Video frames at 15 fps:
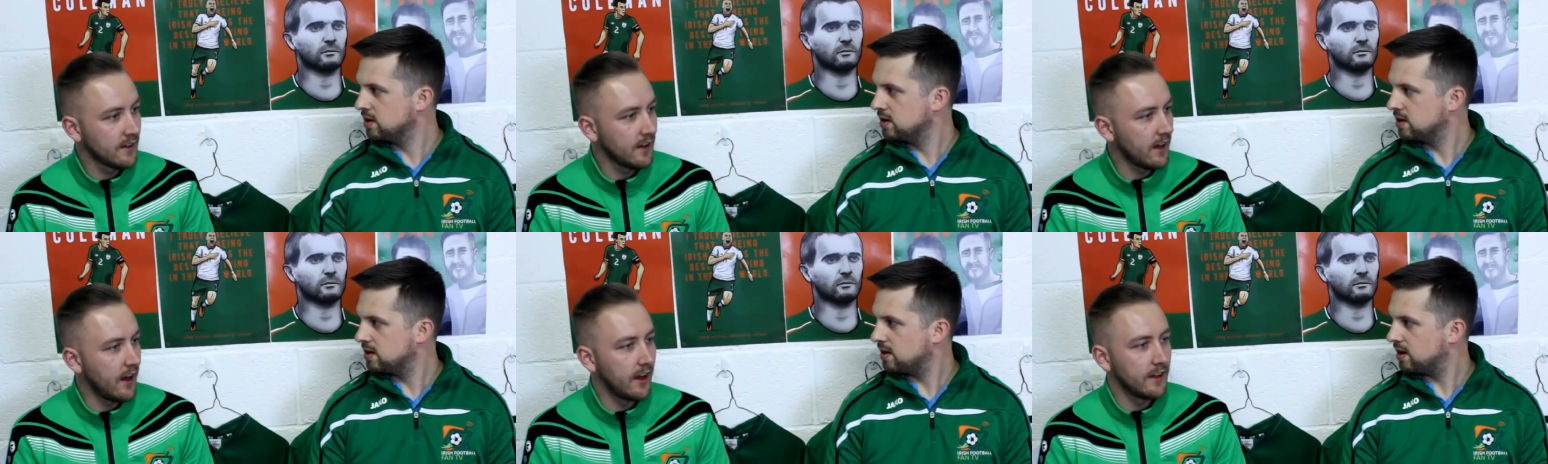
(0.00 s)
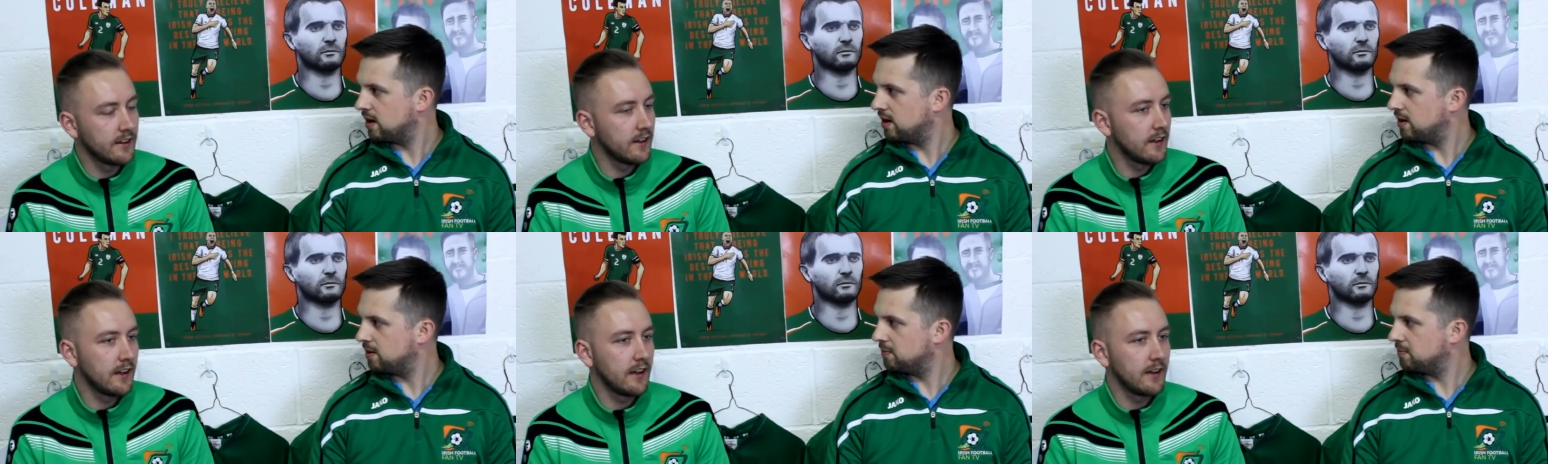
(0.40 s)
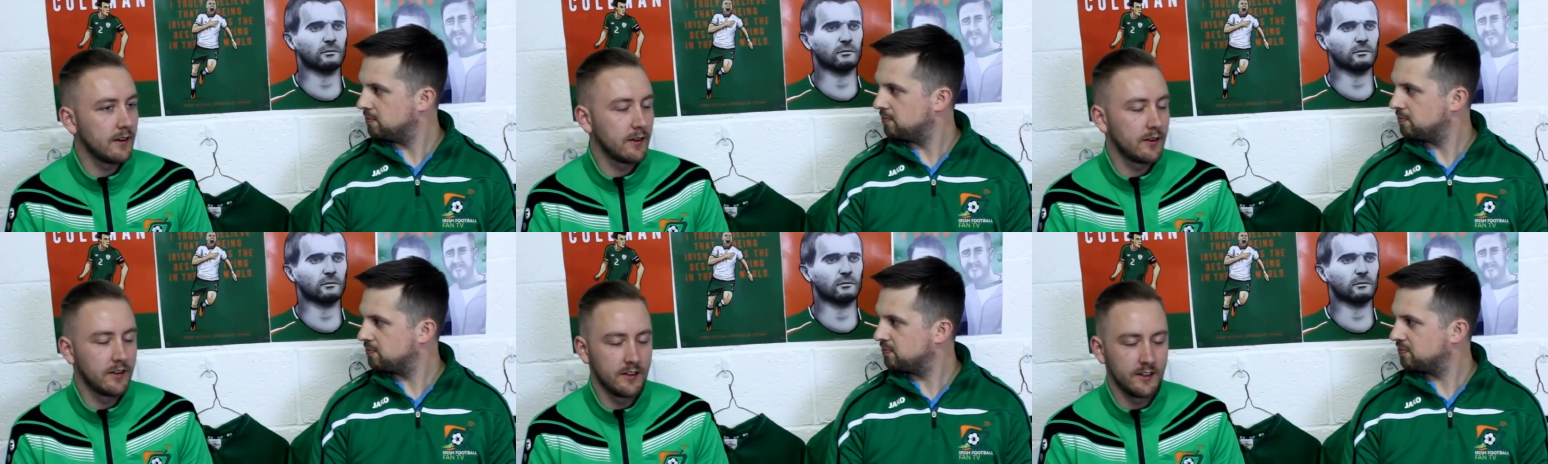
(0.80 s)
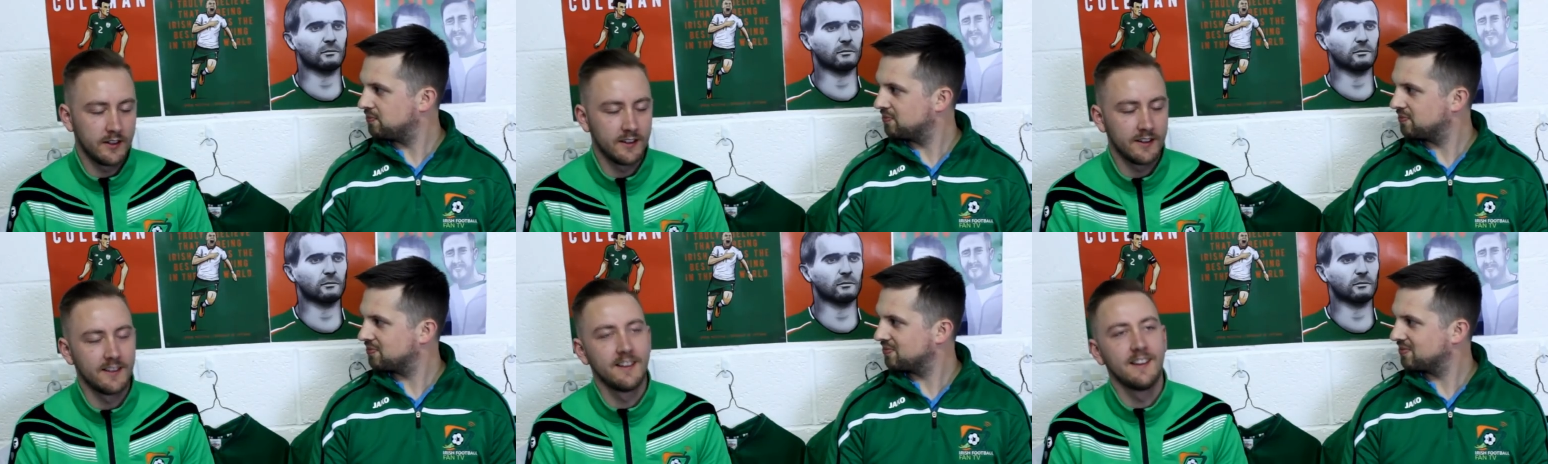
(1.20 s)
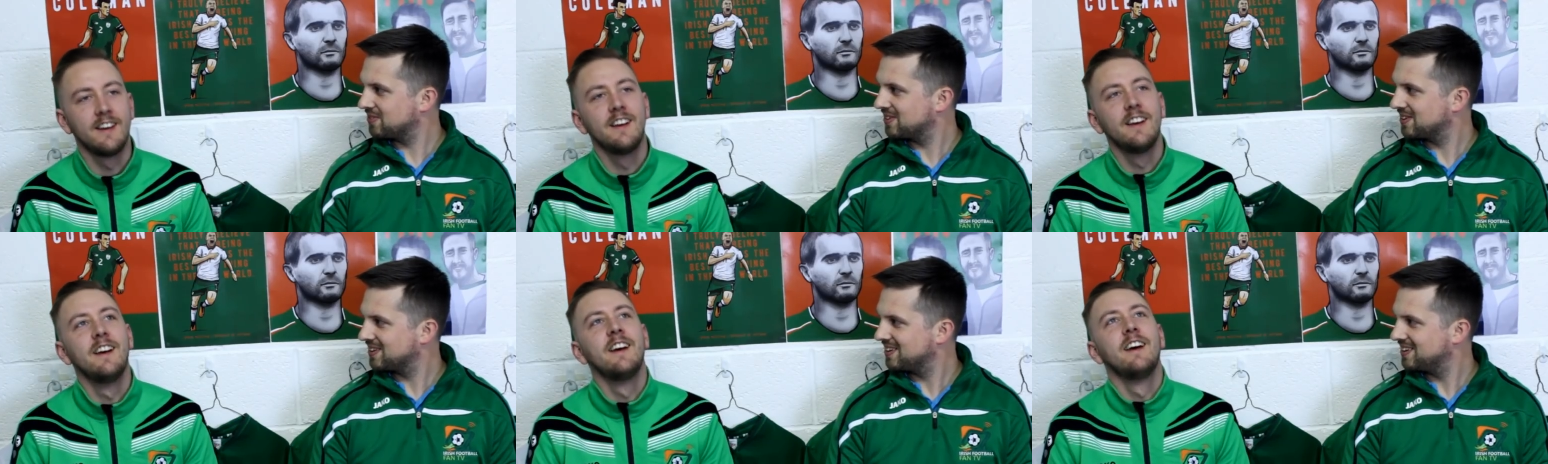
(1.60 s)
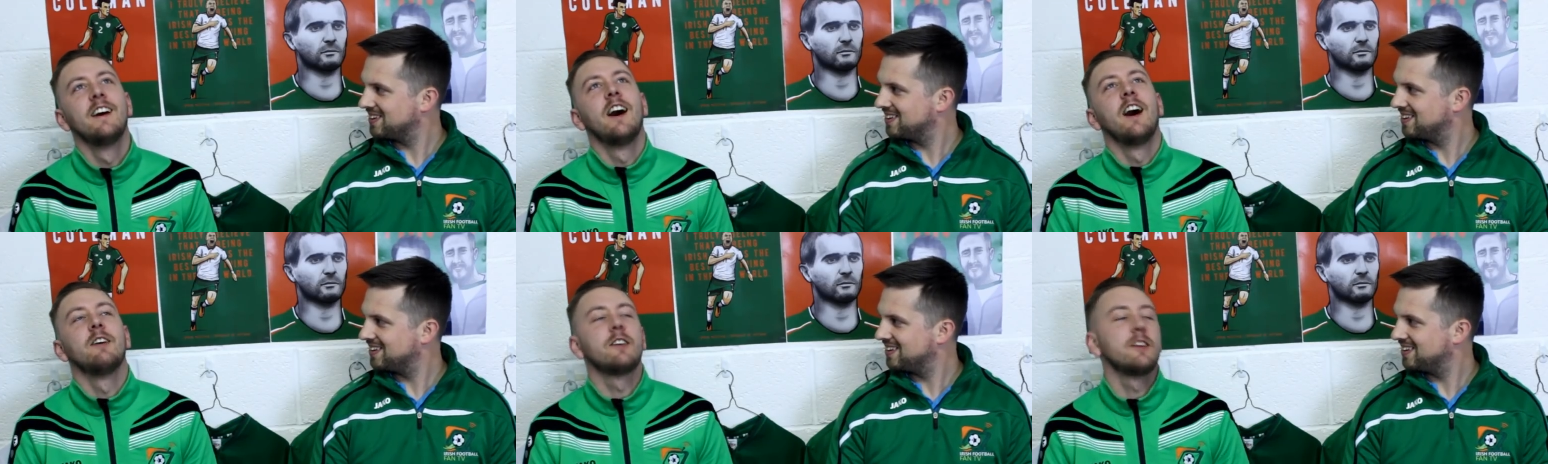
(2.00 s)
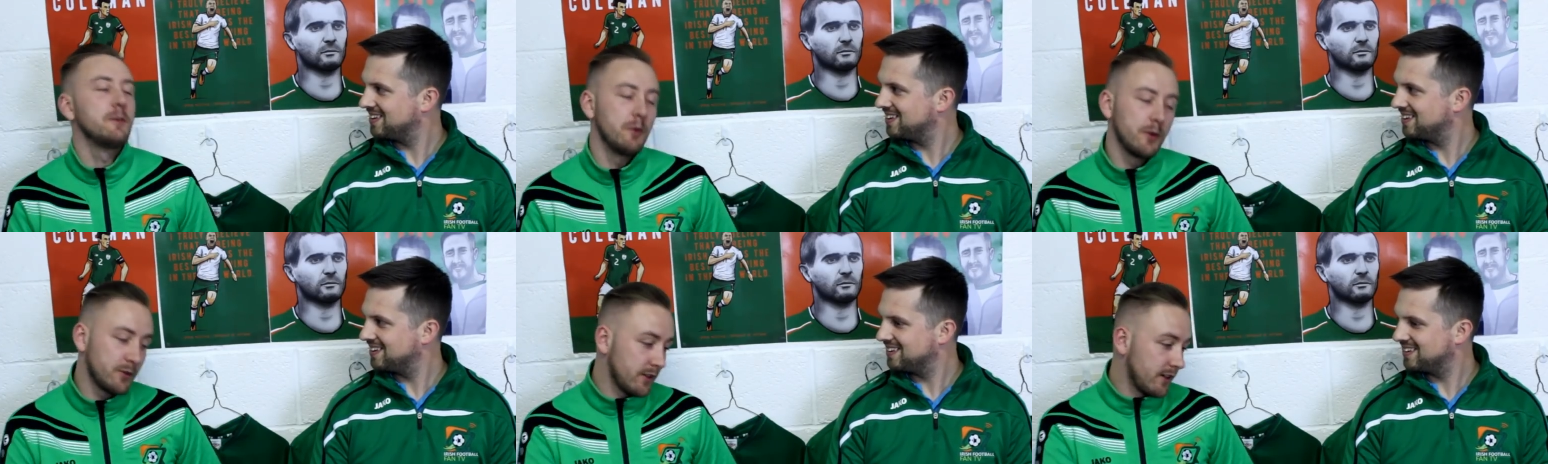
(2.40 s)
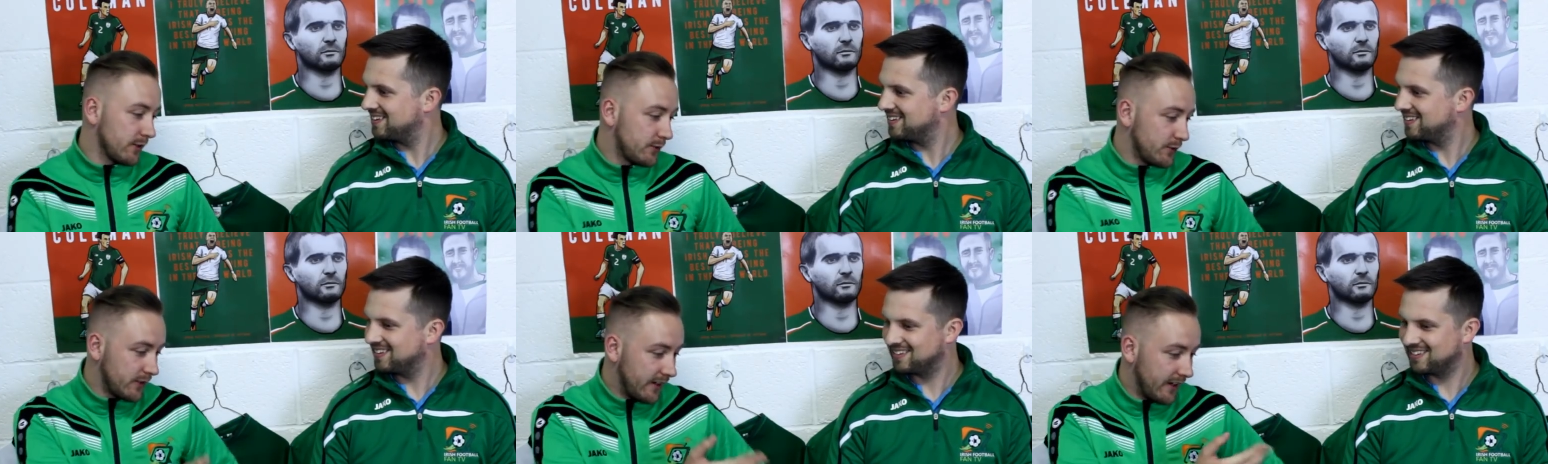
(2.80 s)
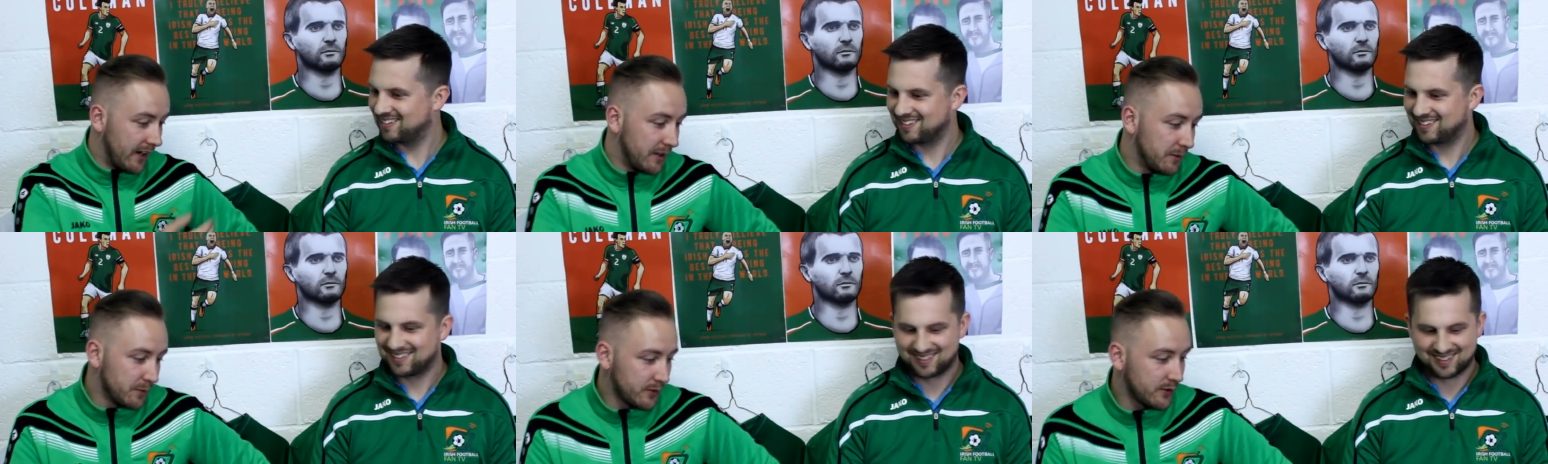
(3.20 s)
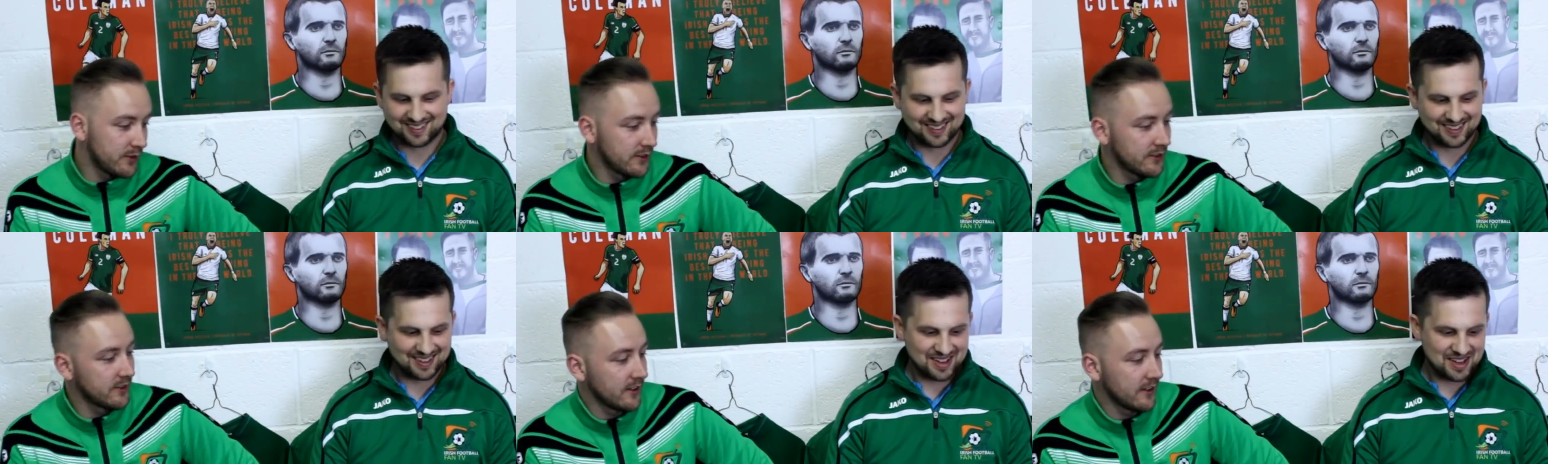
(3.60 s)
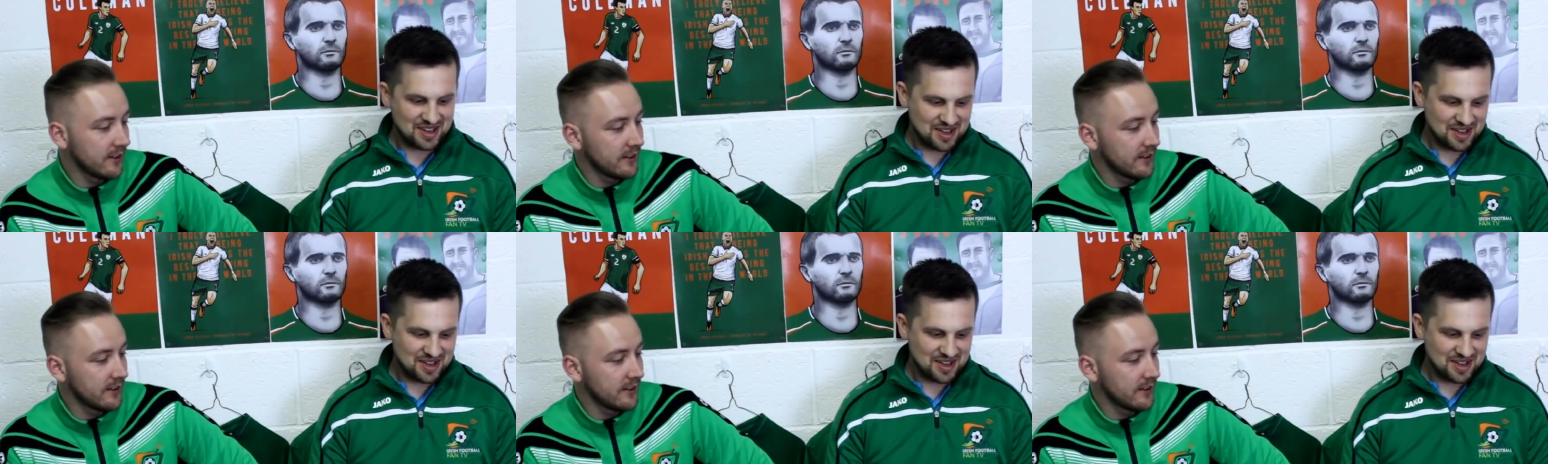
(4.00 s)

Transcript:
Speaker 1: Yeah, and uh, I mean, you might as well go through the names.